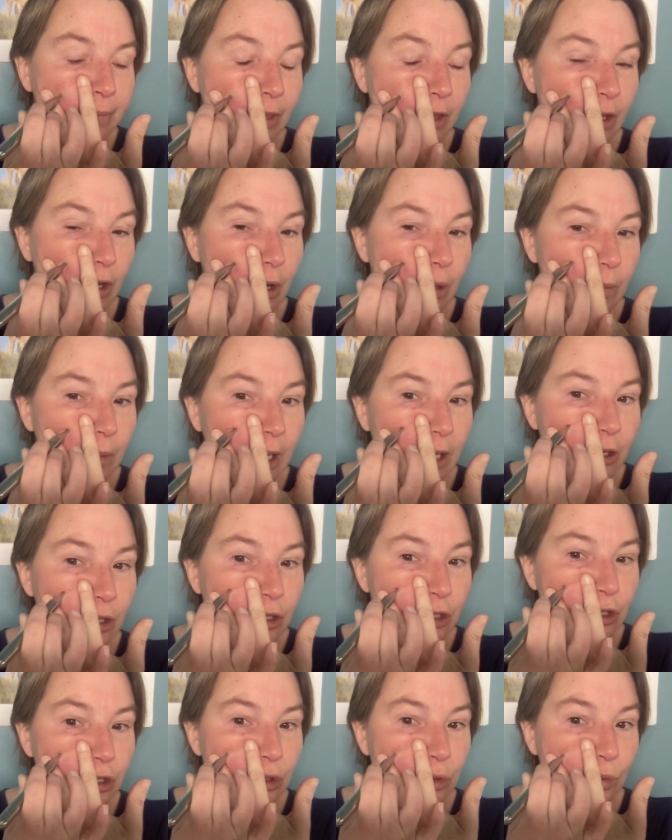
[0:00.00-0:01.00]
The gallbladder
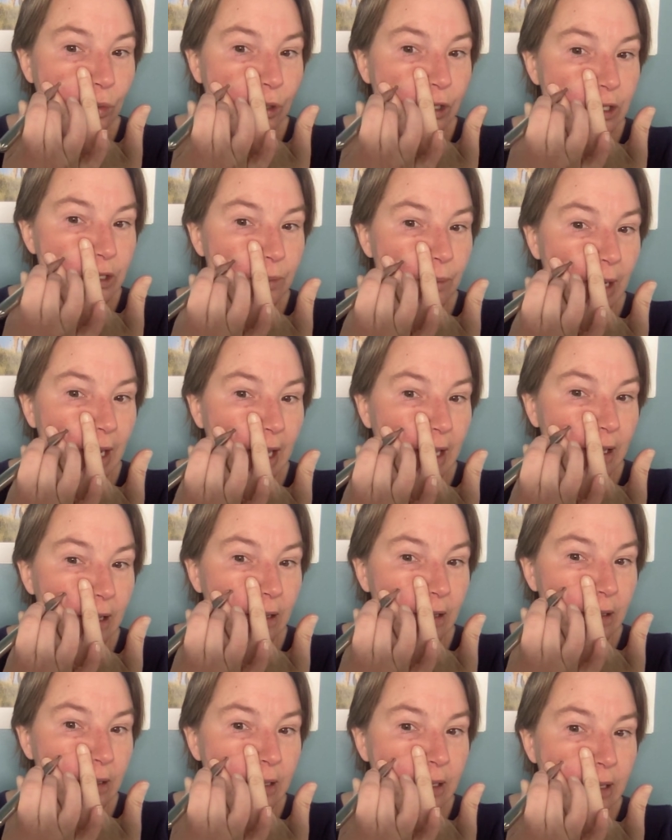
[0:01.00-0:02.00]
stores
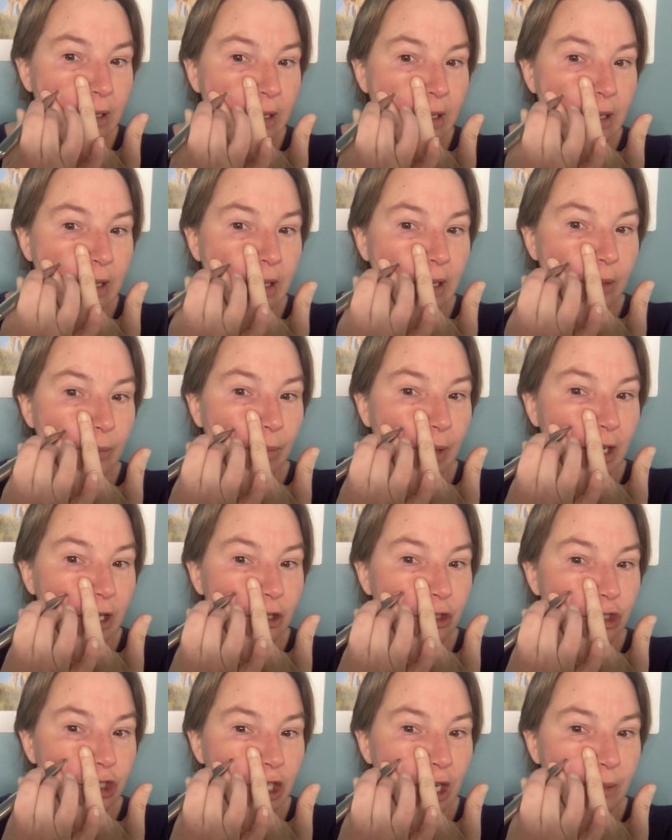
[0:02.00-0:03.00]
bile, and
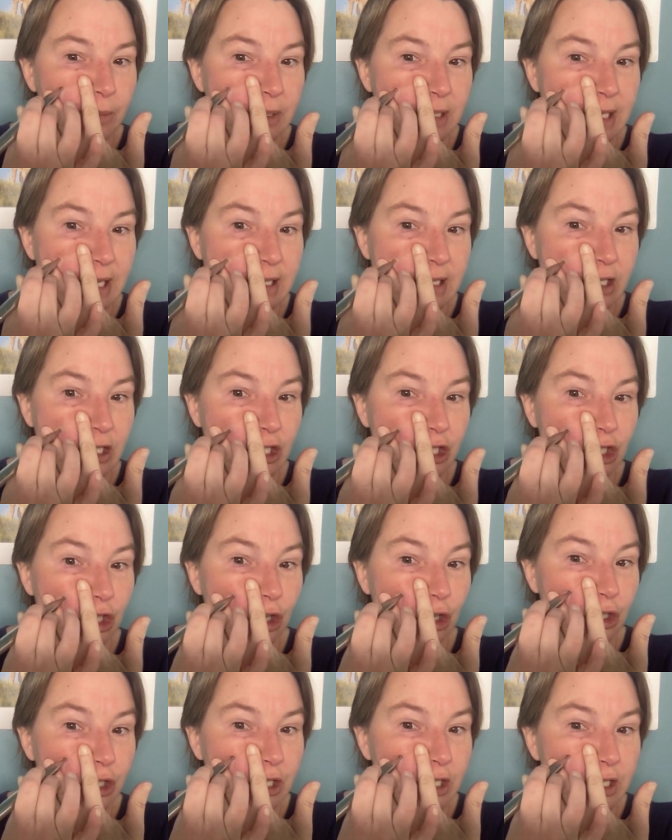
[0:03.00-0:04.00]
bile's job is as a
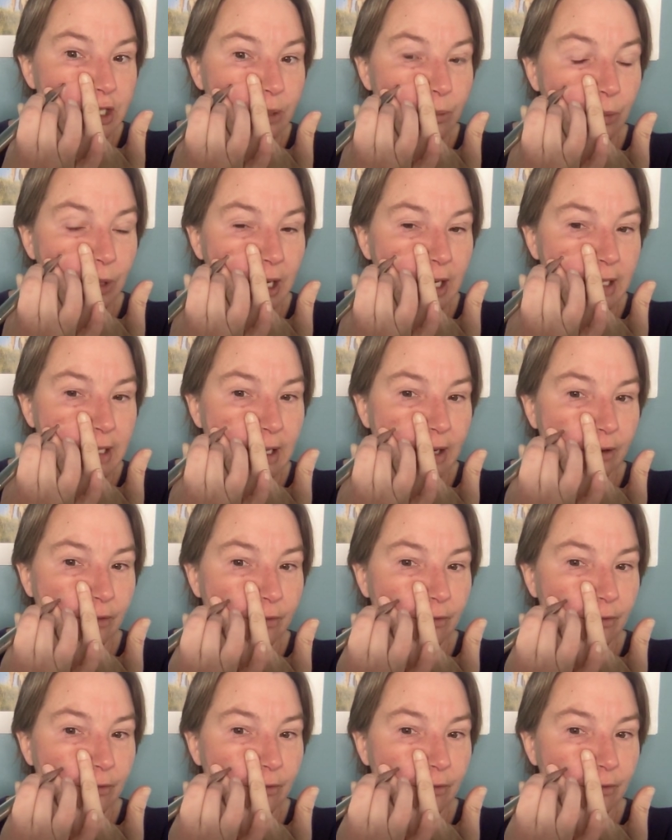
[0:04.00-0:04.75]
detergent to break down